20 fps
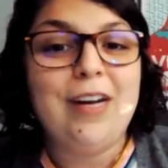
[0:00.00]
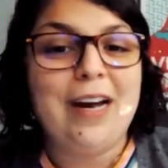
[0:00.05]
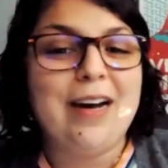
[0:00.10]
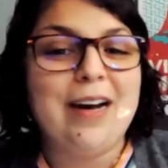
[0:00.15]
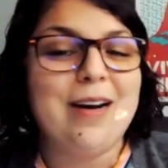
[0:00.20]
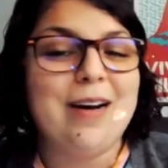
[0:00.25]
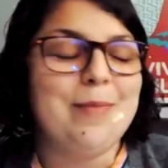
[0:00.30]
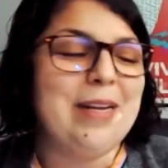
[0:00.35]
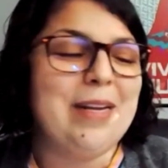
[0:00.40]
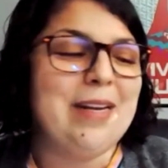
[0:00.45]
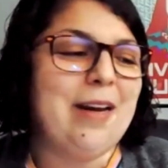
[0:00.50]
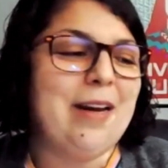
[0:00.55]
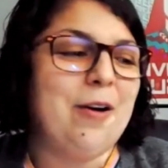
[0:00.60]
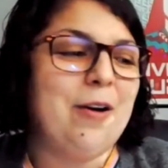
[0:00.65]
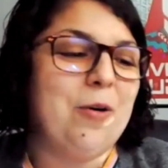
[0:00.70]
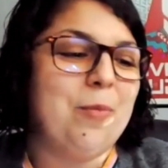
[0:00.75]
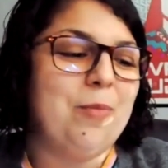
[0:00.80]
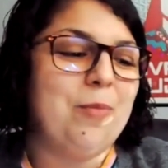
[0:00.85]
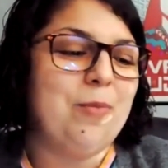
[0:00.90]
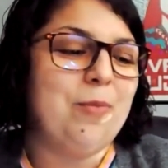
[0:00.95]
And I
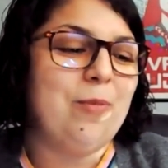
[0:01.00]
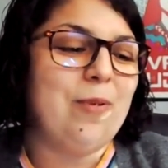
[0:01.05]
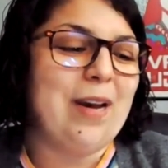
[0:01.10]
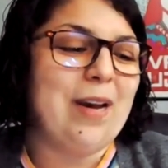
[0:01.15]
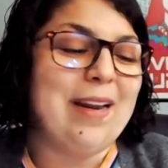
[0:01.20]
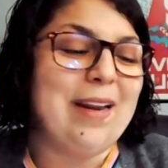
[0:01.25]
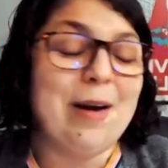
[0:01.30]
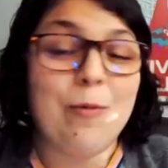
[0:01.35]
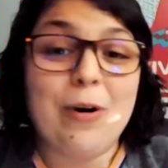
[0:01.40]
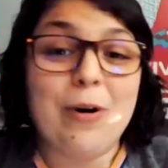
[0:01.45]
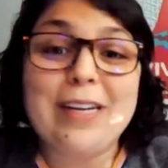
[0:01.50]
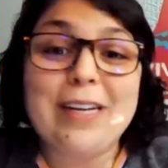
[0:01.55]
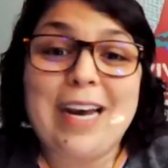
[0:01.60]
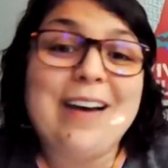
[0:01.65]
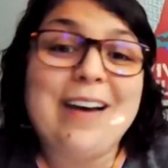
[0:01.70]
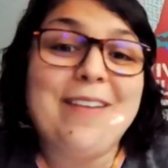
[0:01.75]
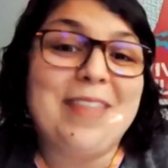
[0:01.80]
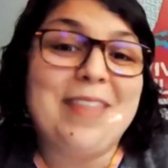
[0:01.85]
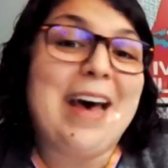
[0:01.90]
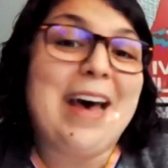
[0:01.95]
want to
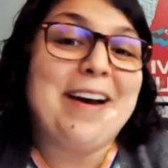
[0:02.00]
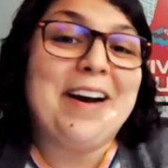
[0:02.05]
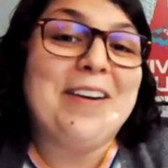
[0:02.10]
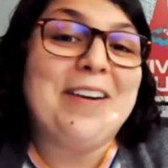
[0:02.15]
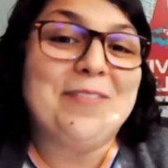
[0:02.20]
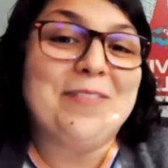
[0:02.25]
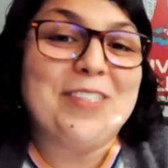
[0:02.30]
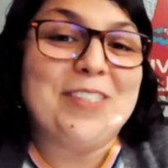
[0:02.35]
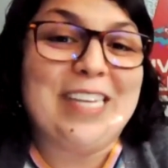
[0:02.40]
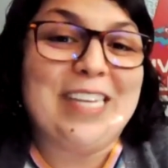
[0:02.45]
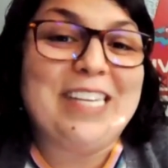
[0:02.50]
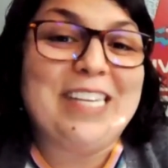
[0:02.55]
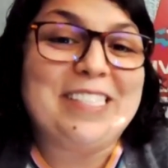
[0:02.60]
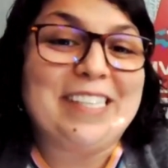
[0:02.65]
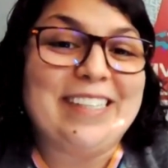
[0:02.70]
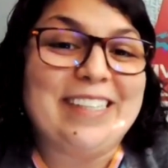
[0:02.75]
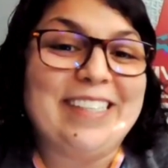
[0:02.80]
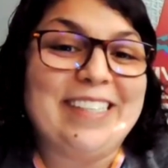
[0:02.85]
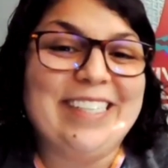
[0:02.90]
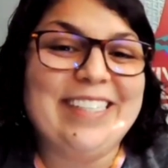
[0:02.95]
have that
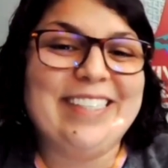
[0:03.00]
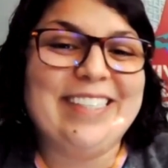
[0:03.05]
conversation.